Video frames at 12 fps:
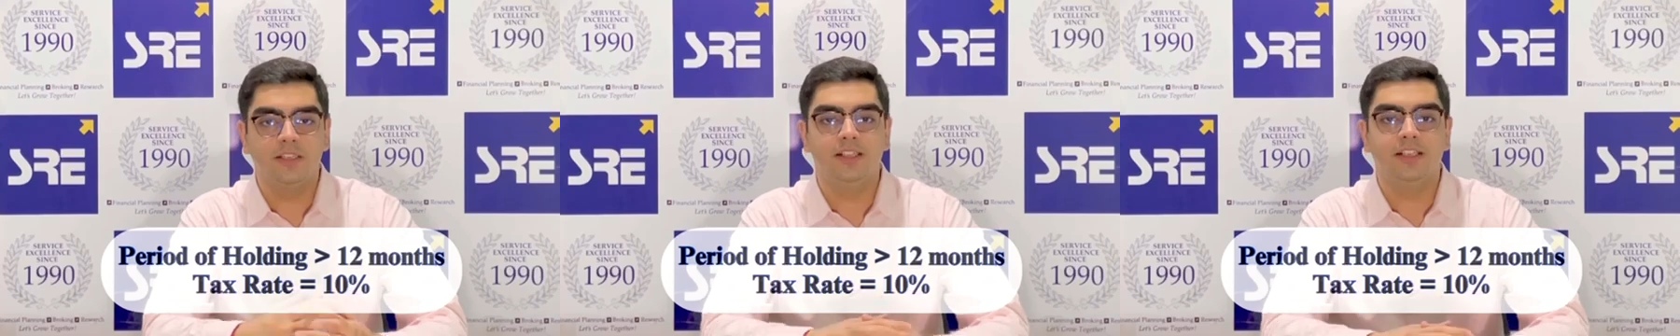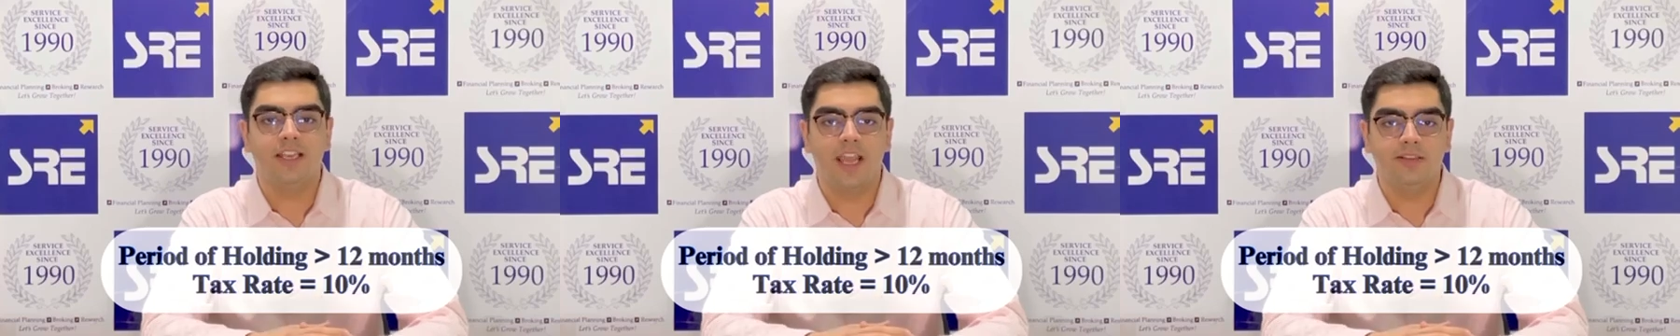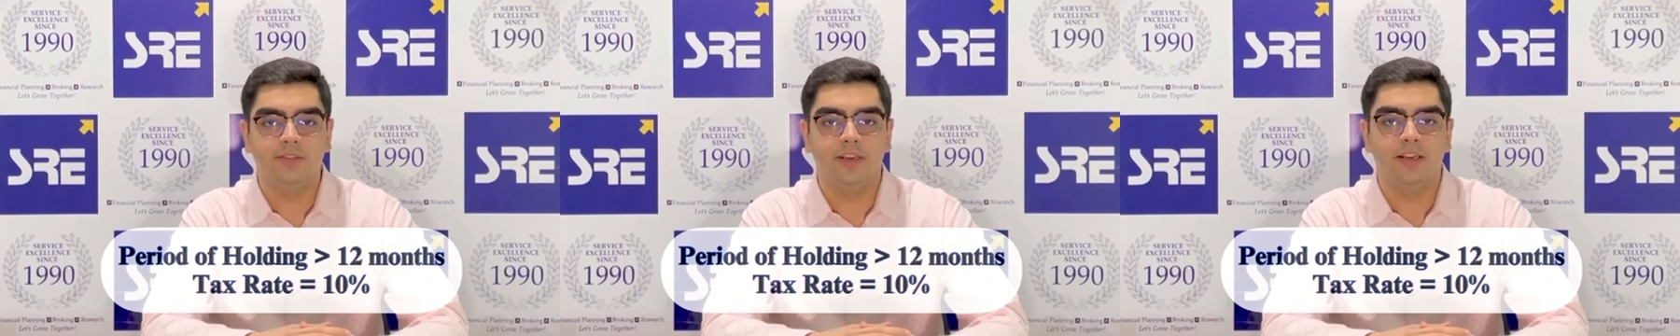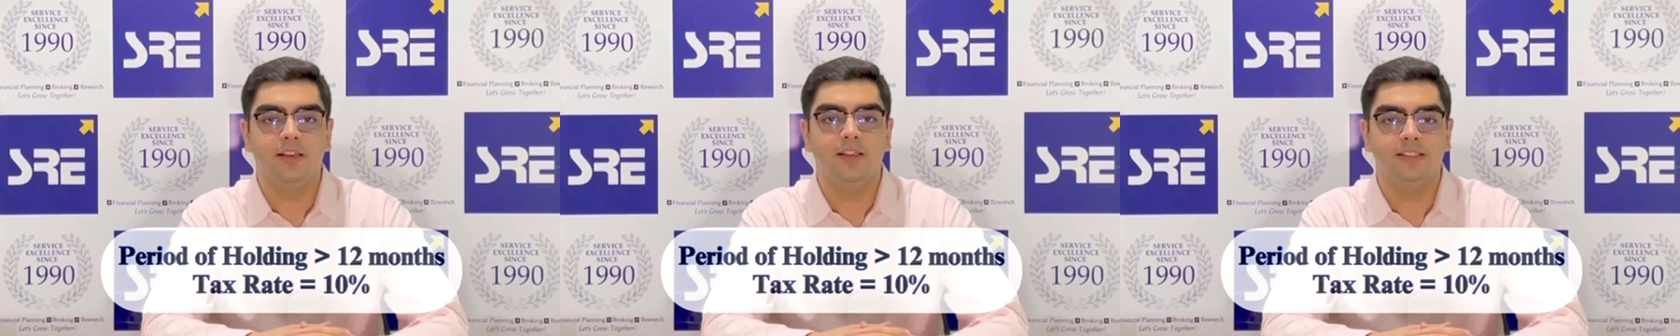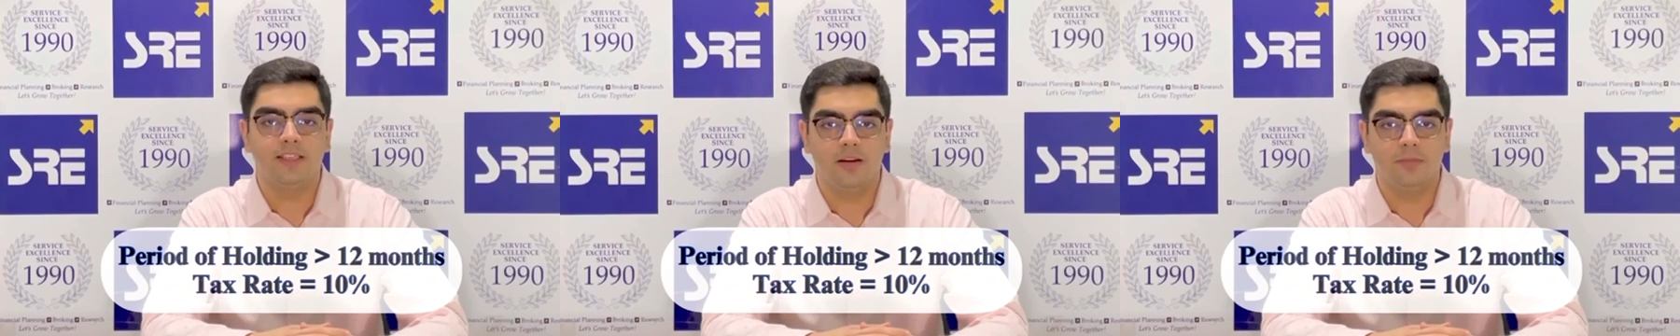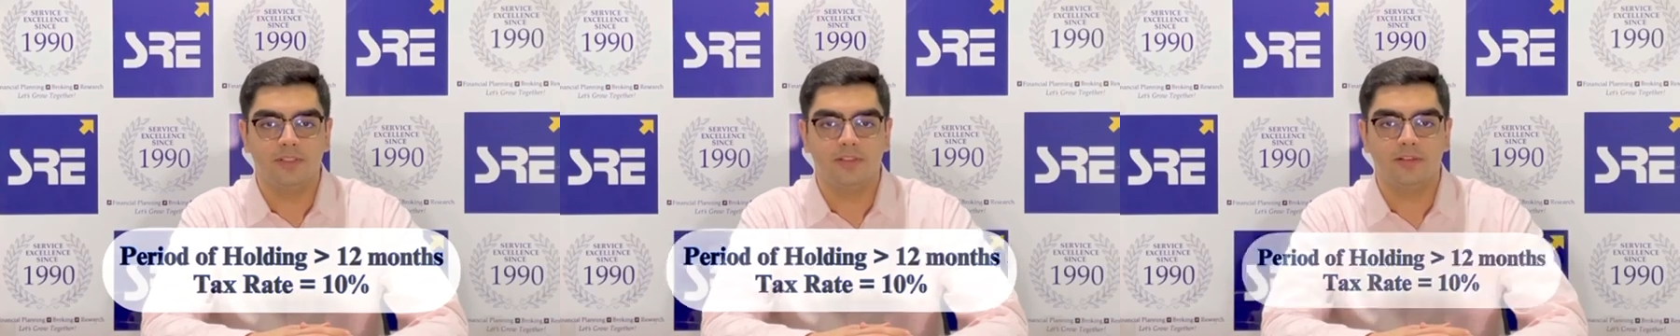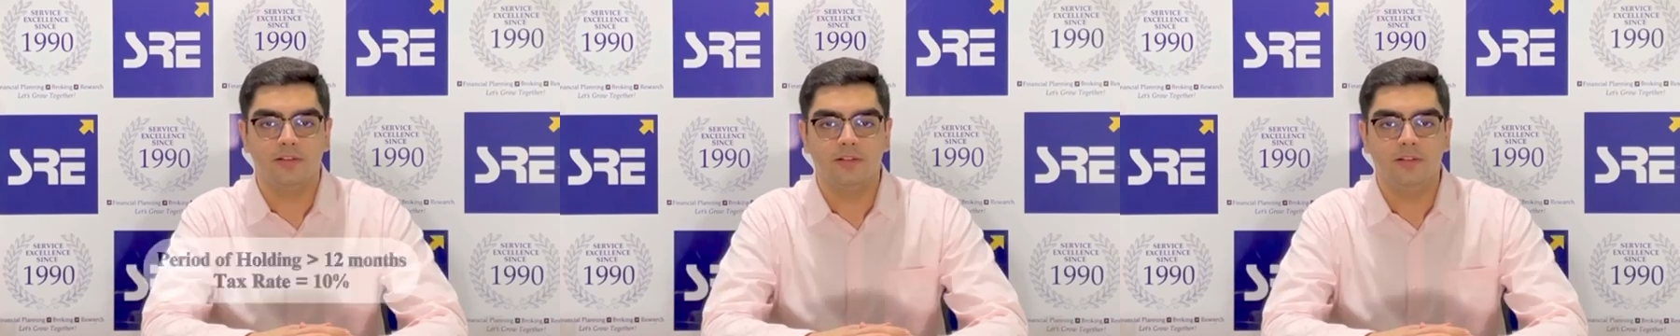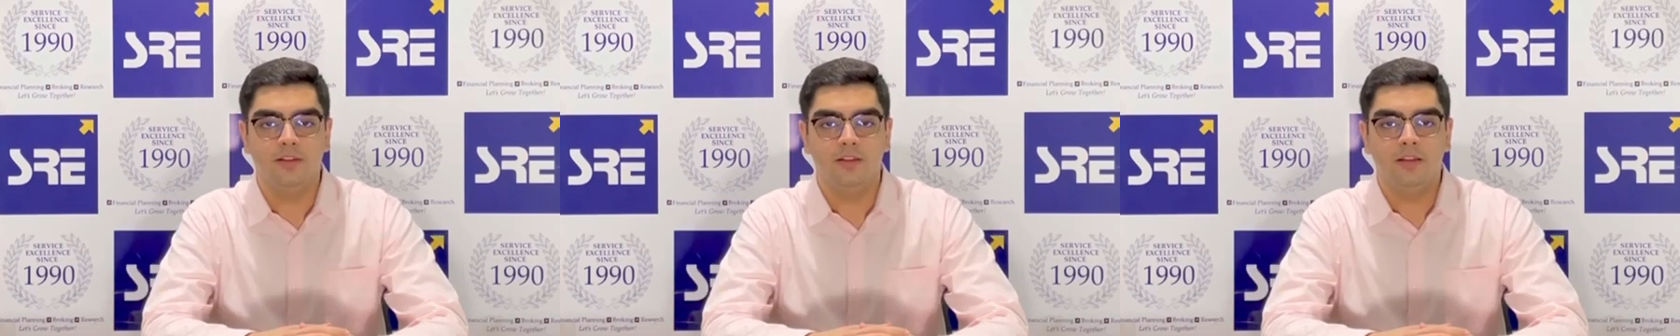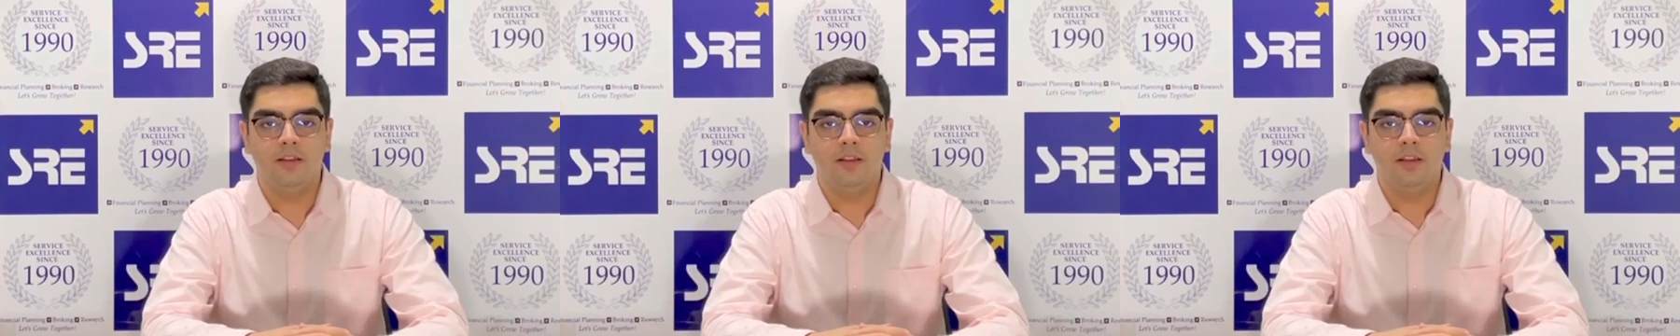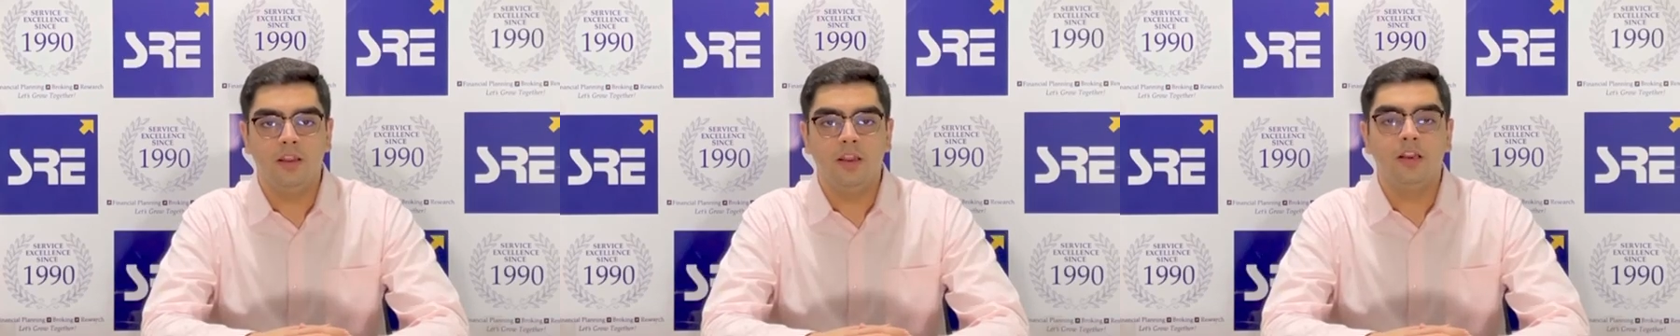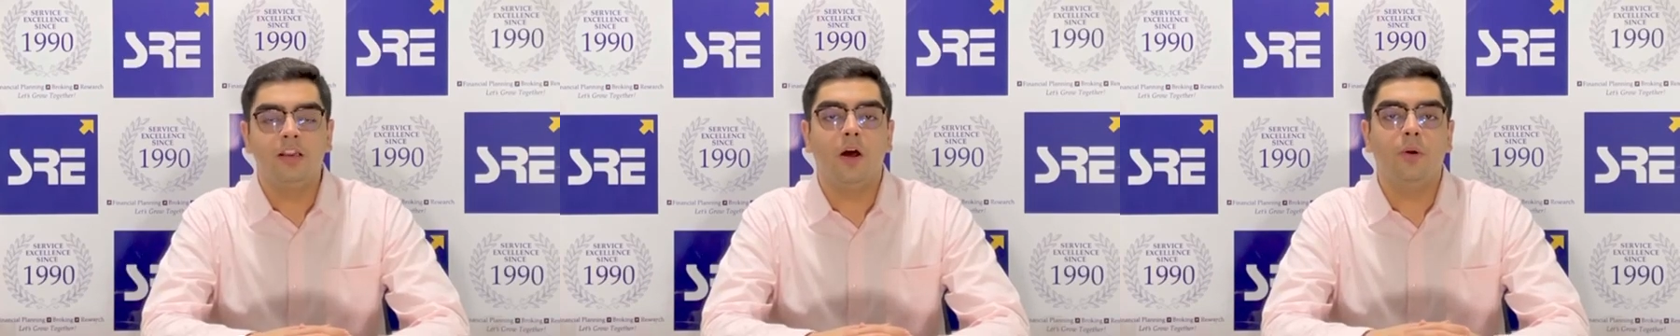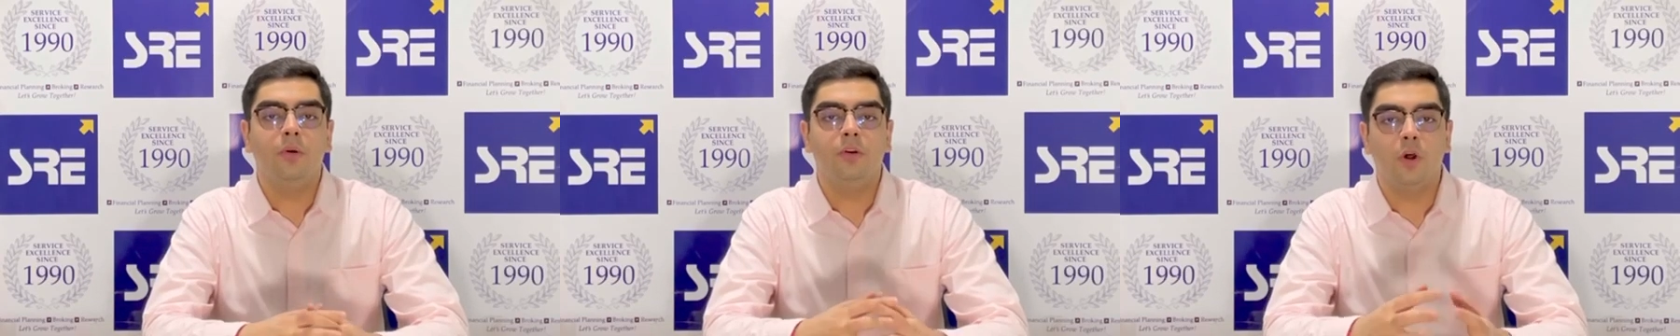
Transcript: the tax rate is 10%. Now,